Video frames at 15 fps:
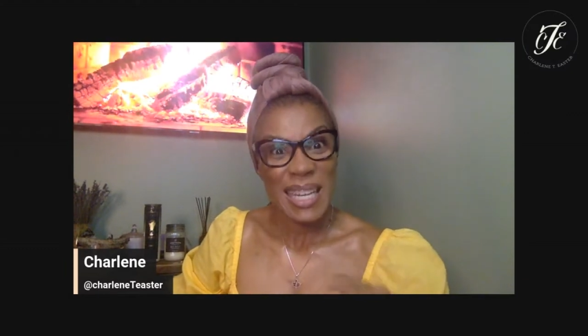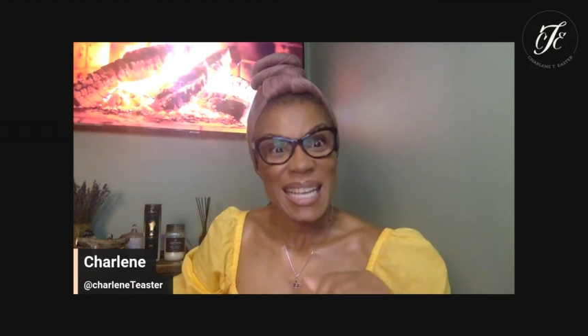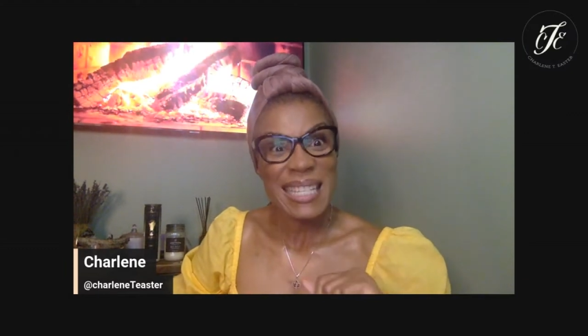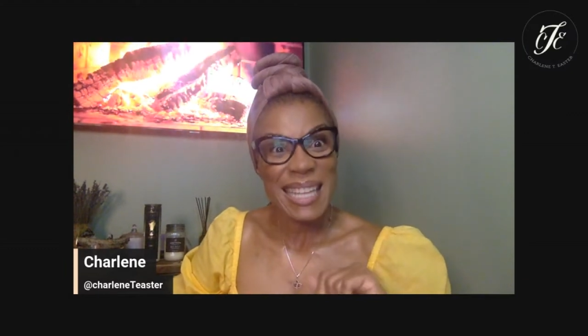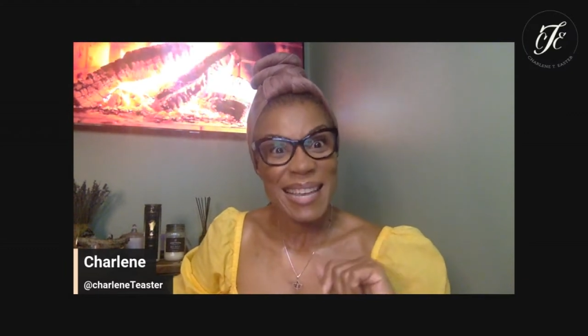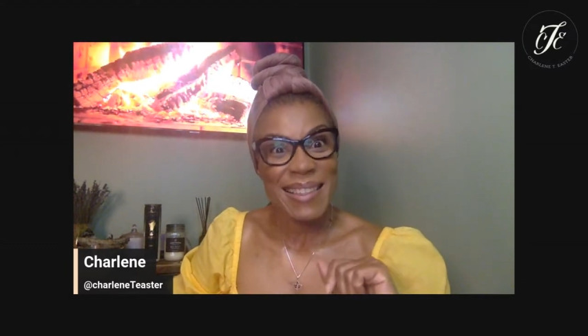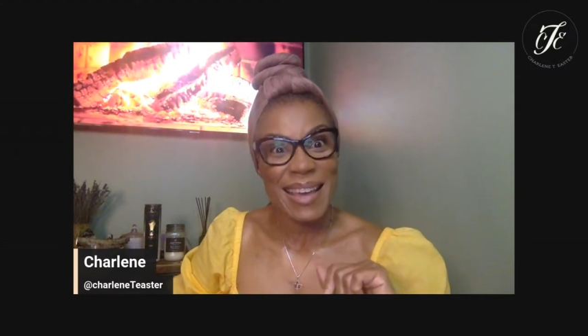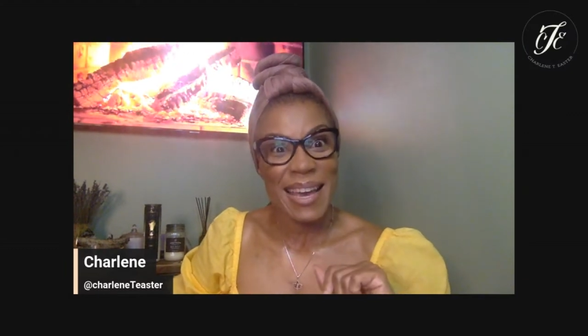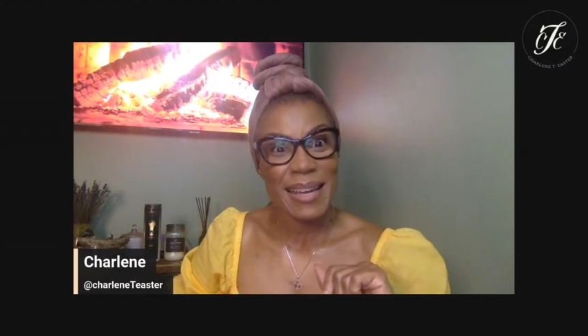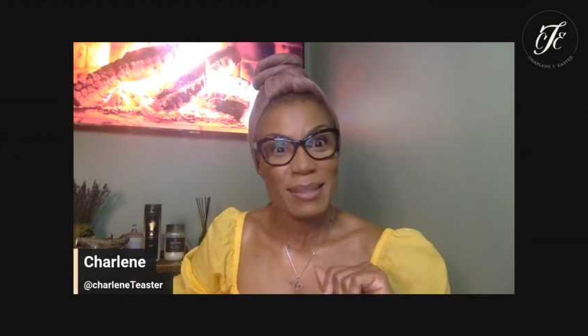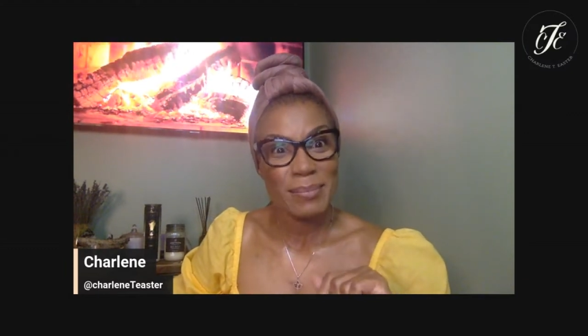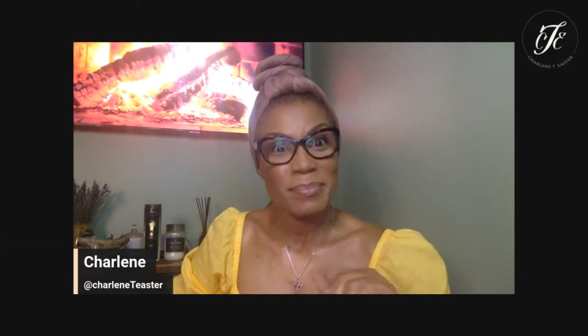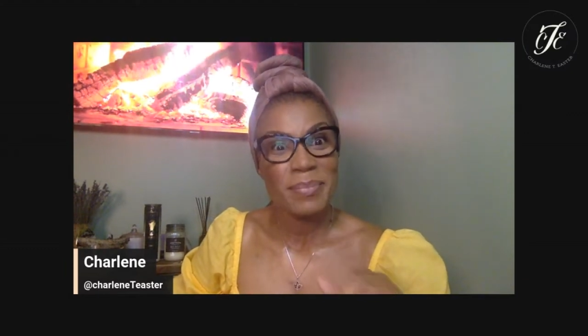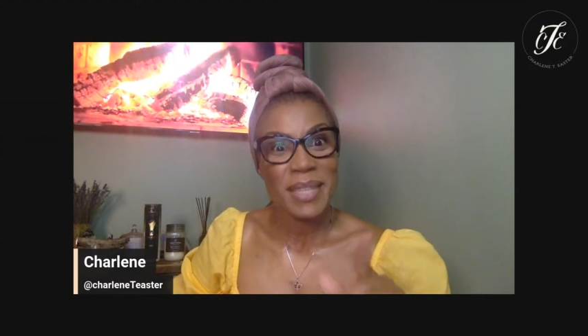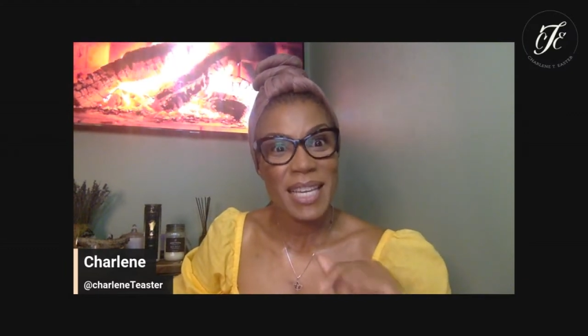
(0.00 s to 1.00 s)
Let's say that,
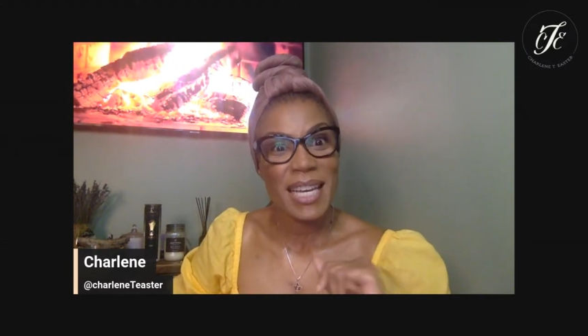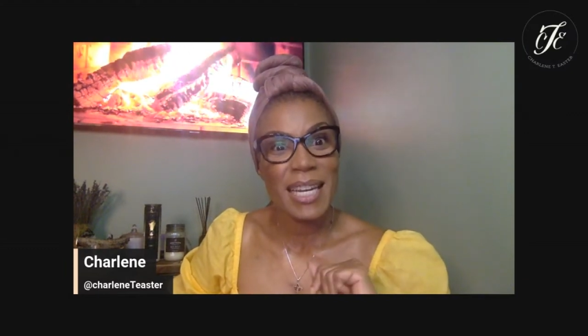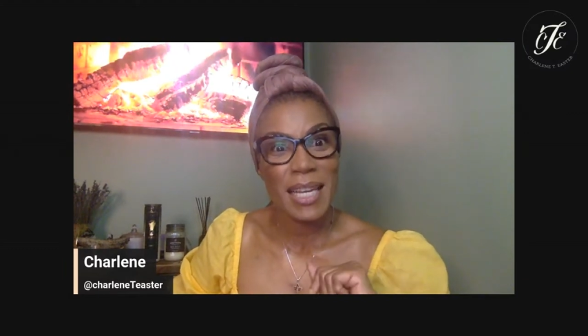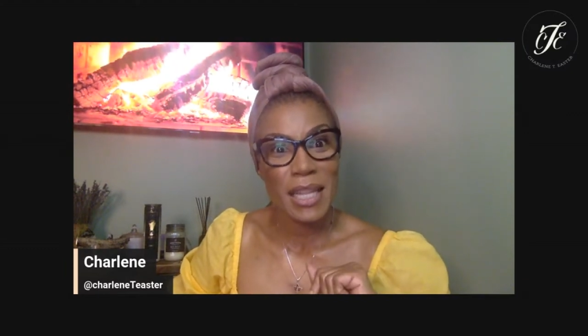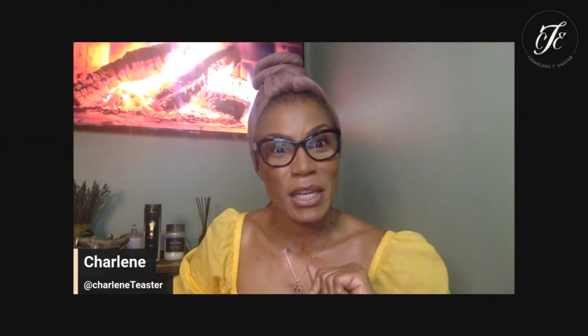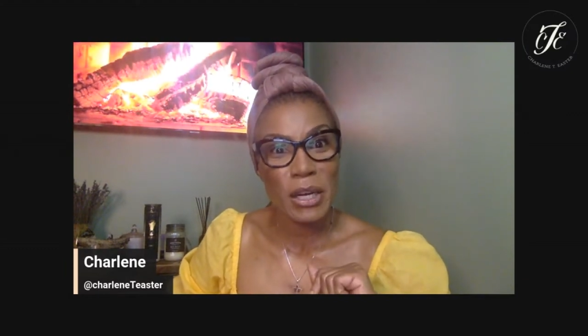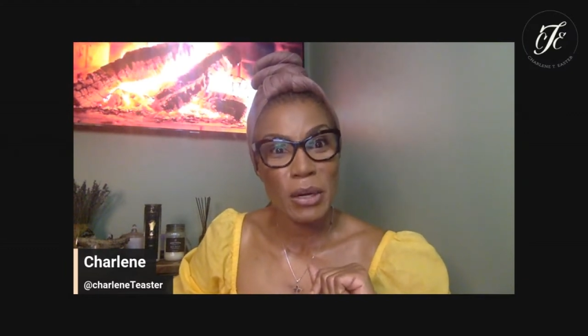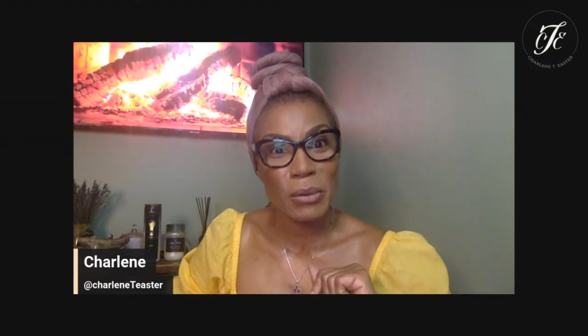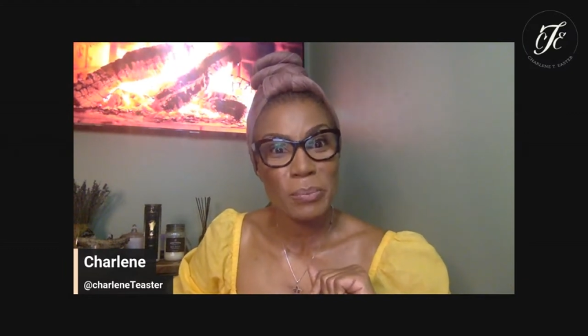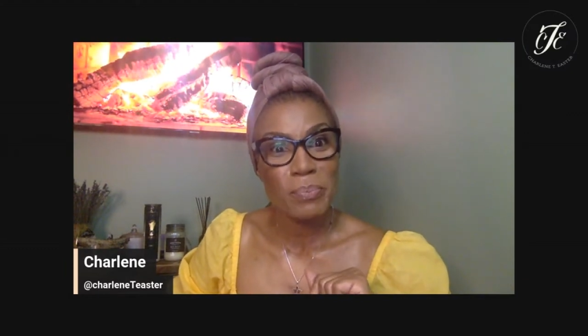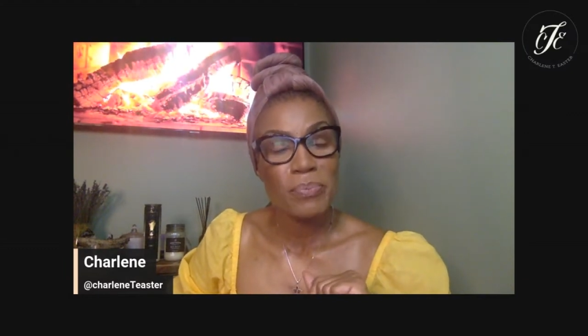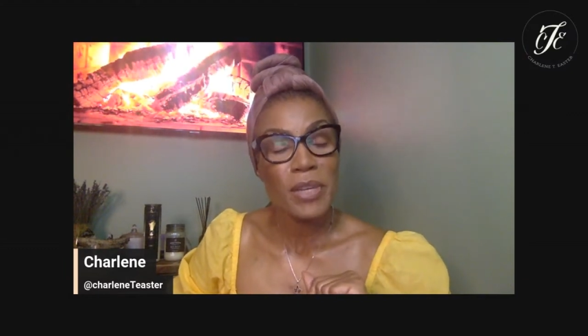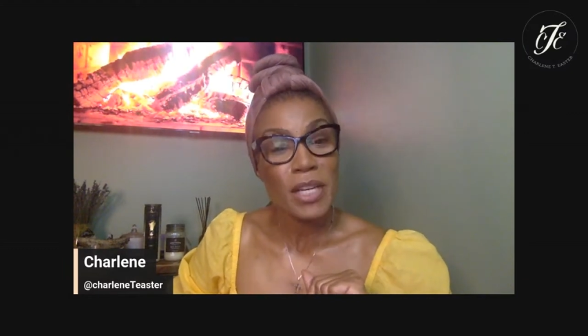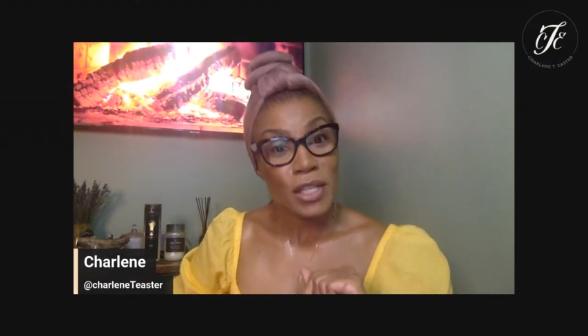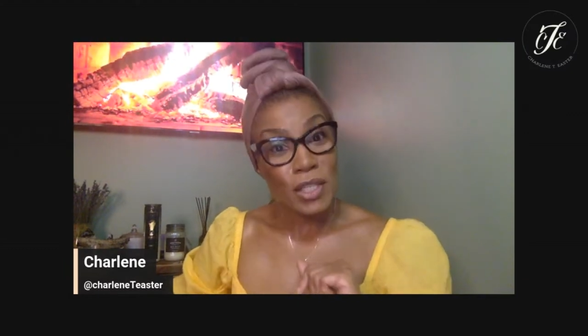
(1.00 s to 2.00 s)
getting in the know.
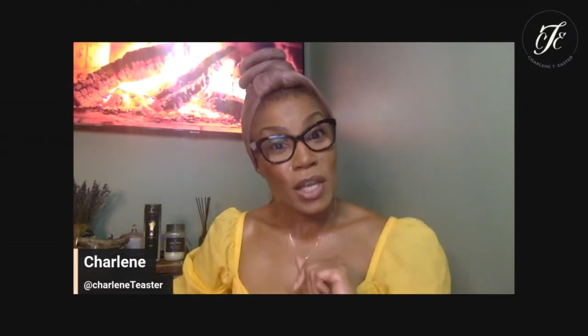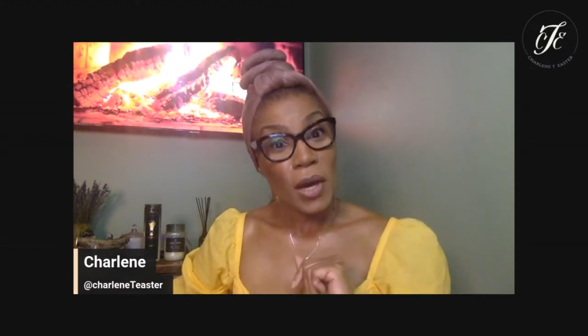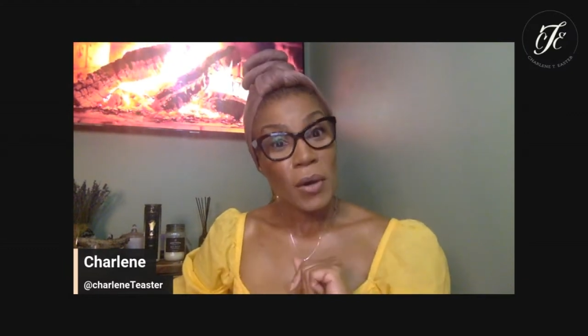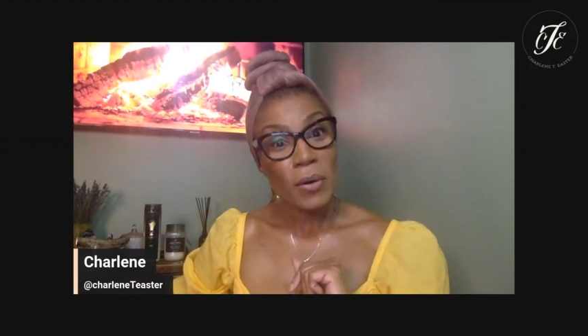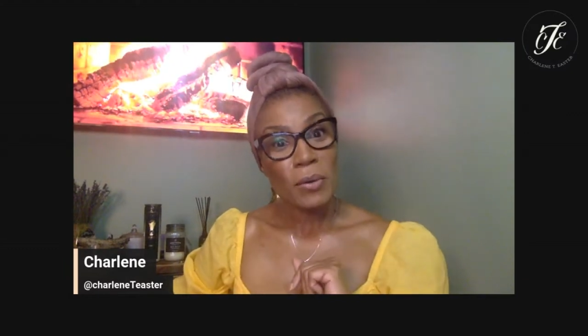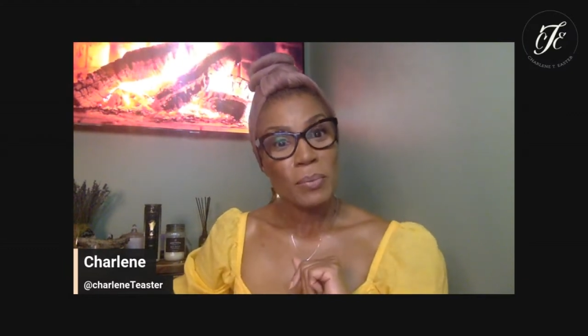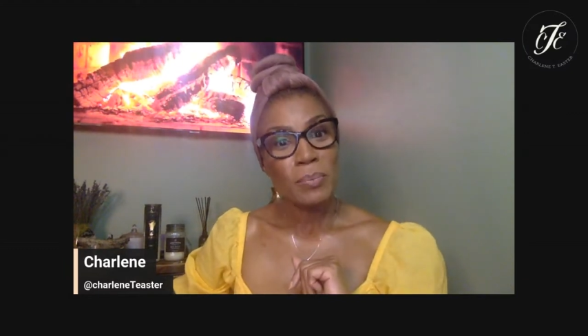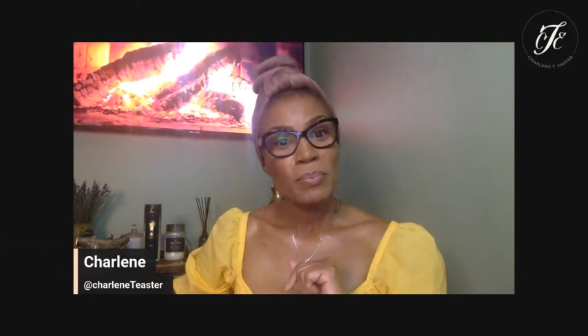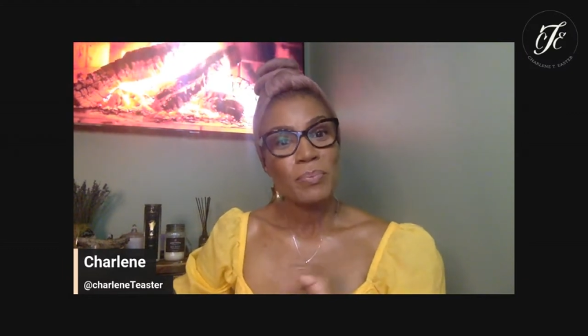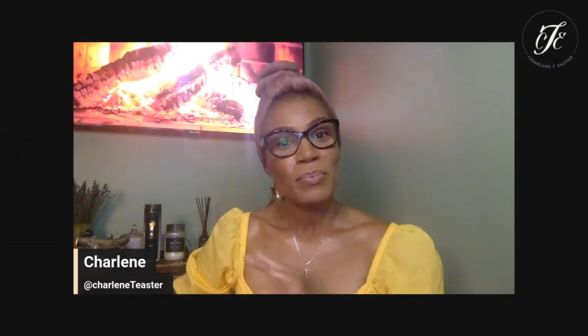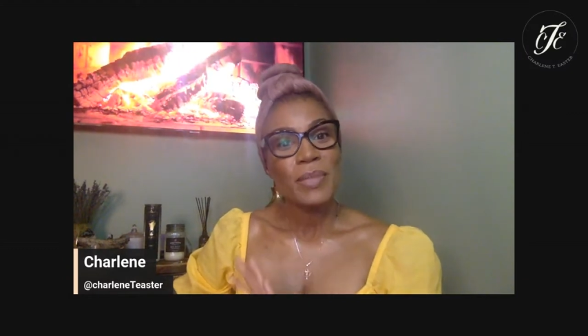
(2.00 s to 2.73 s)
So